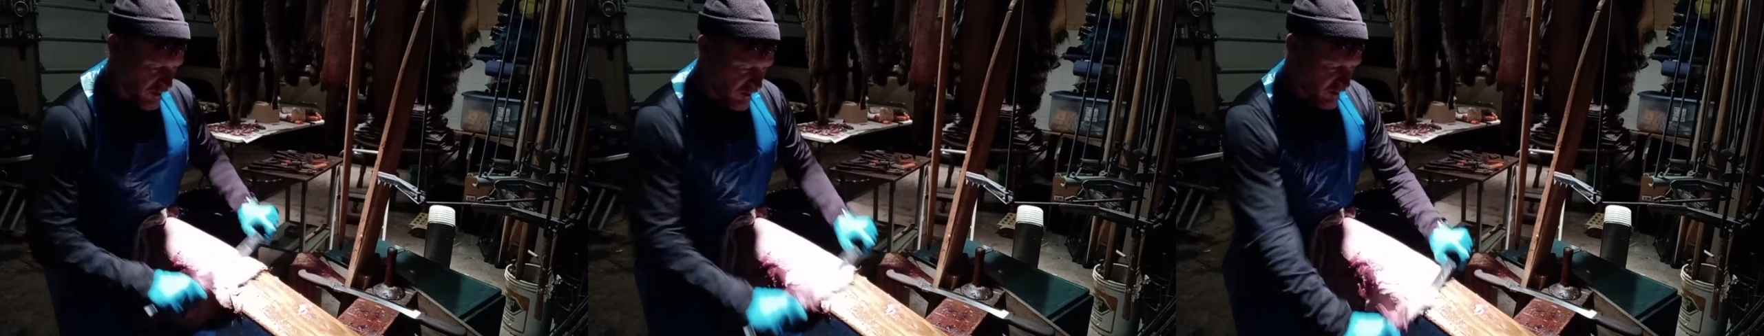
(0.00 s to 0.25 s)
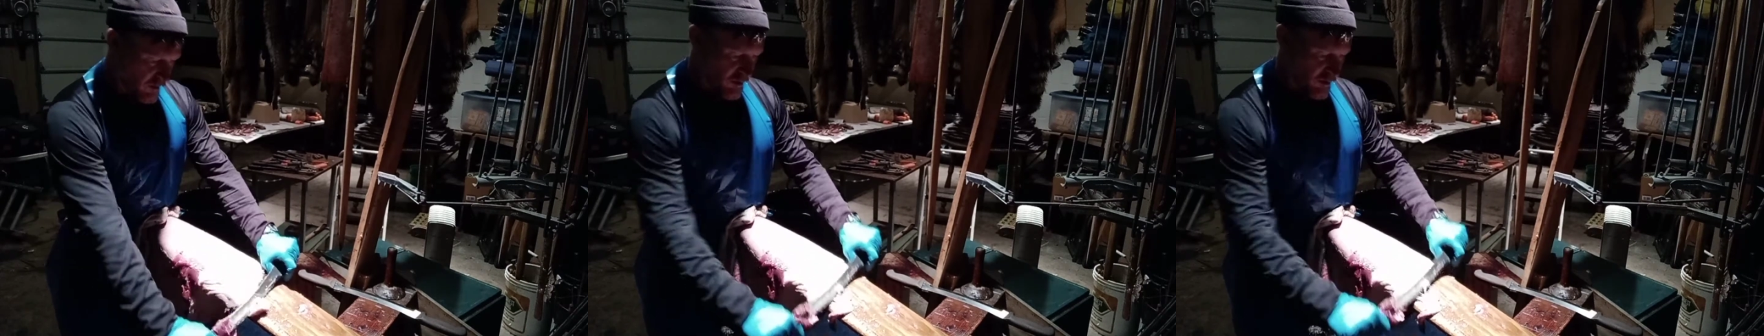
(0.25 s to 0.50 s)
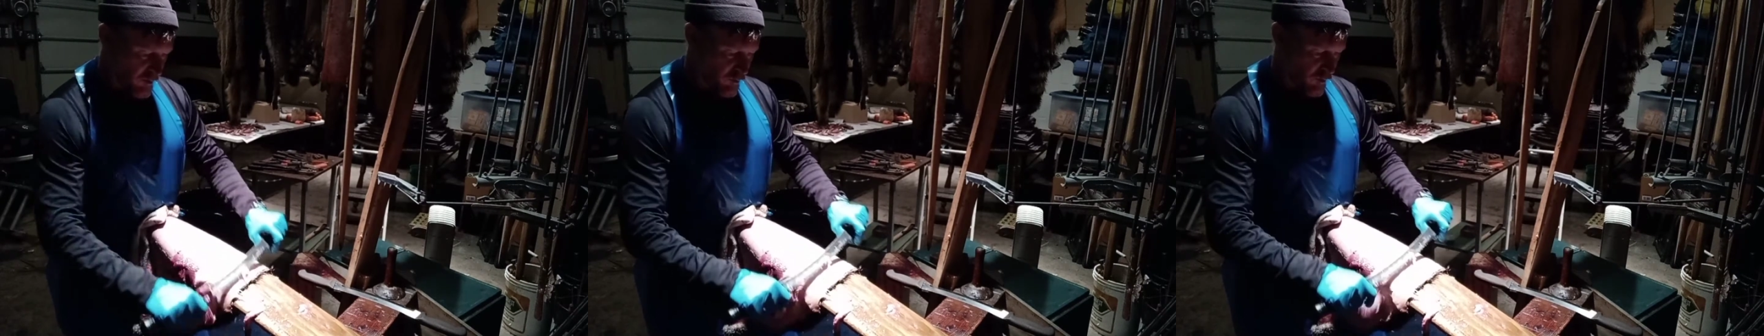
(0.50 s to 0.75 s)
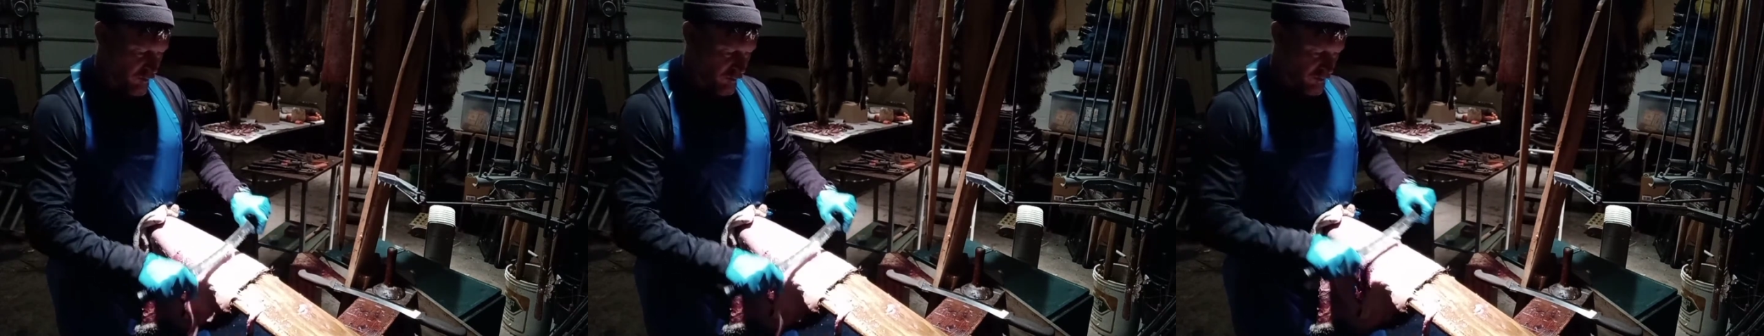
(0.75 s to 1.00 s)
you
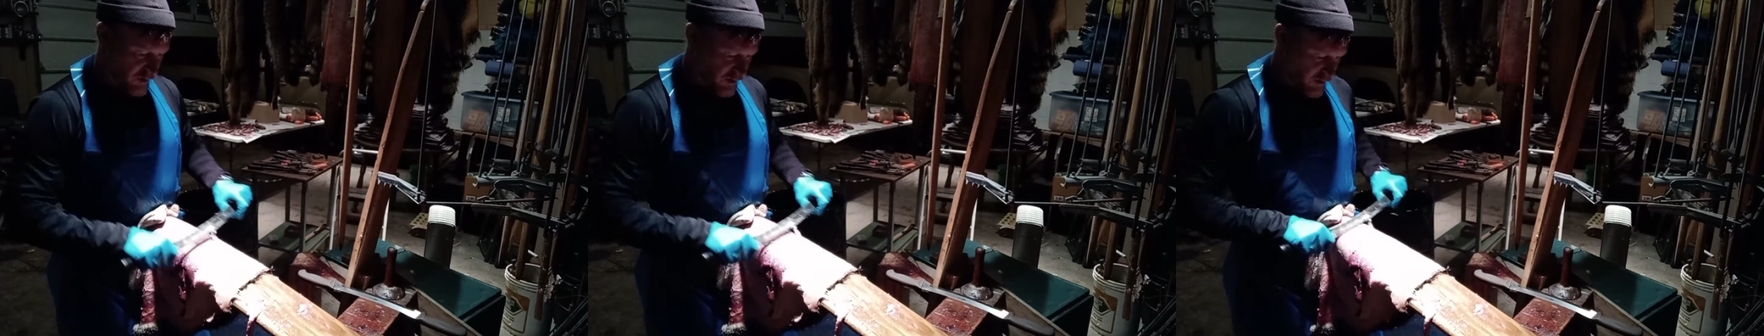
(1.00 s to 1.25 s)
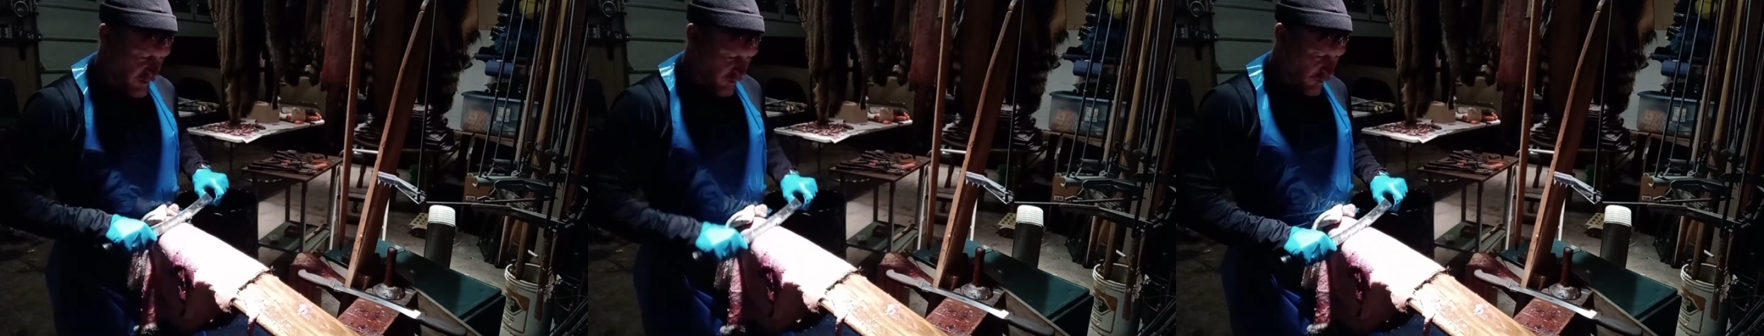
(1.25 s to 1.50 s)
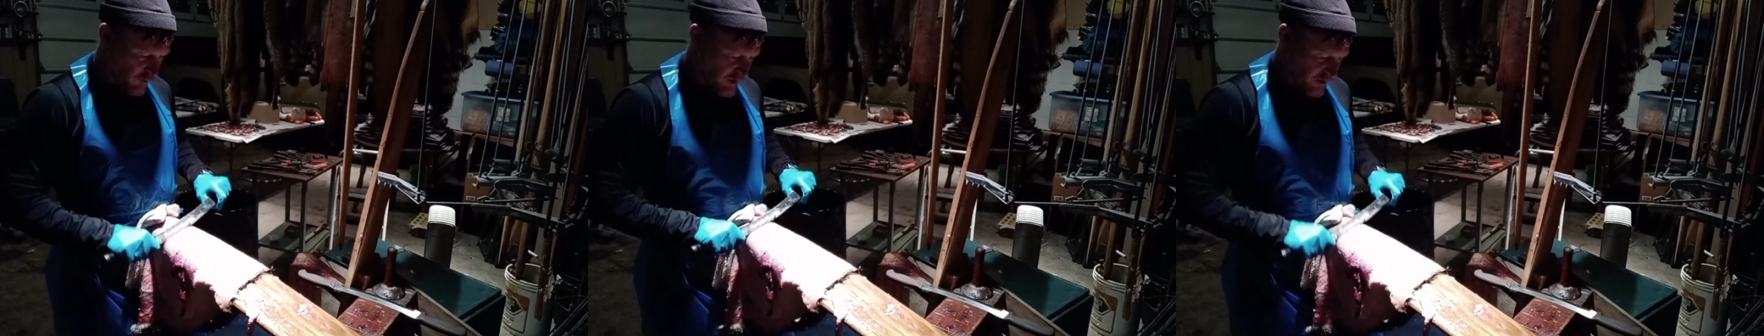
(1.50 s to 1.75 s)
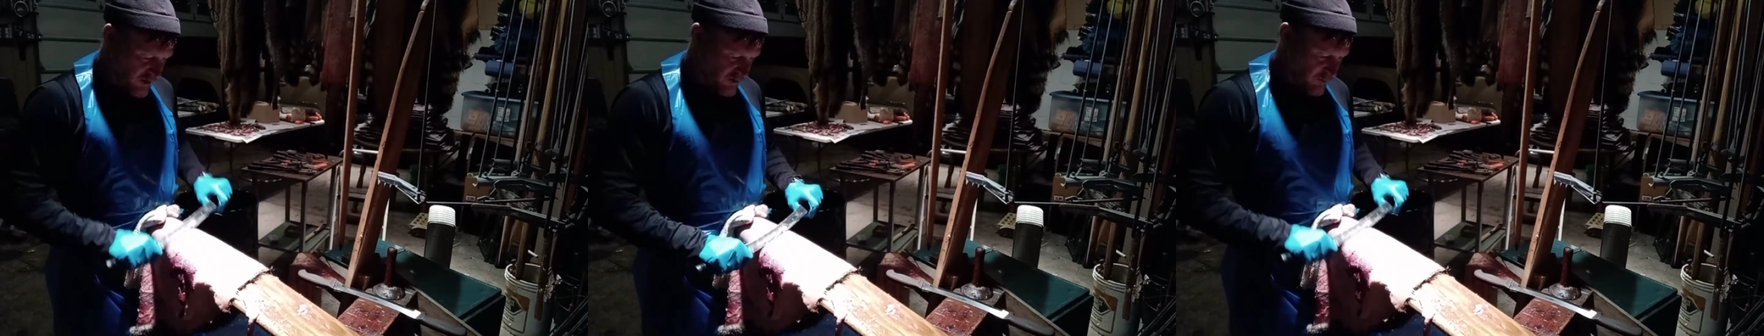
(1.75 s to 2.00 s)
won't cut as
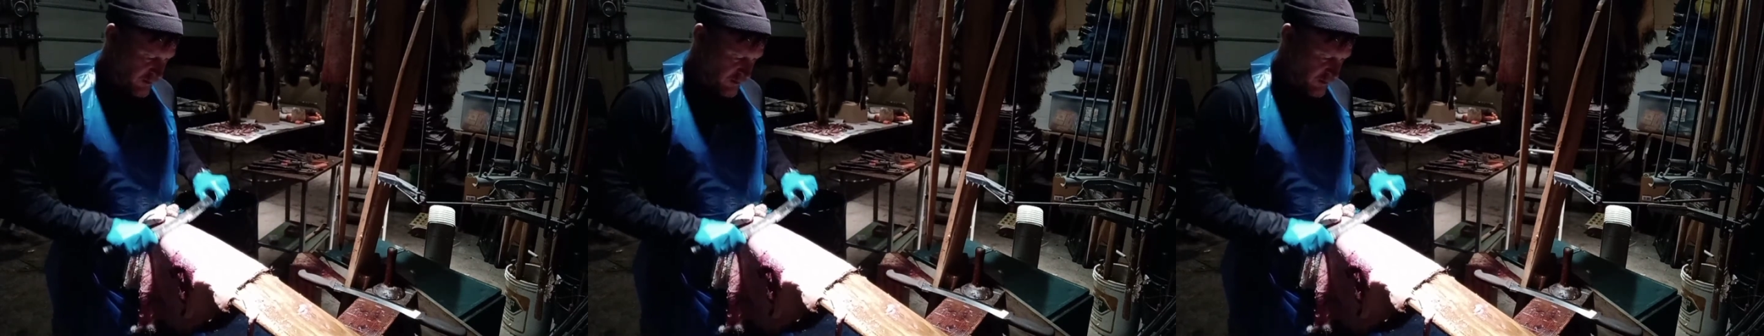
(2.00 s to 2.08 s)
many.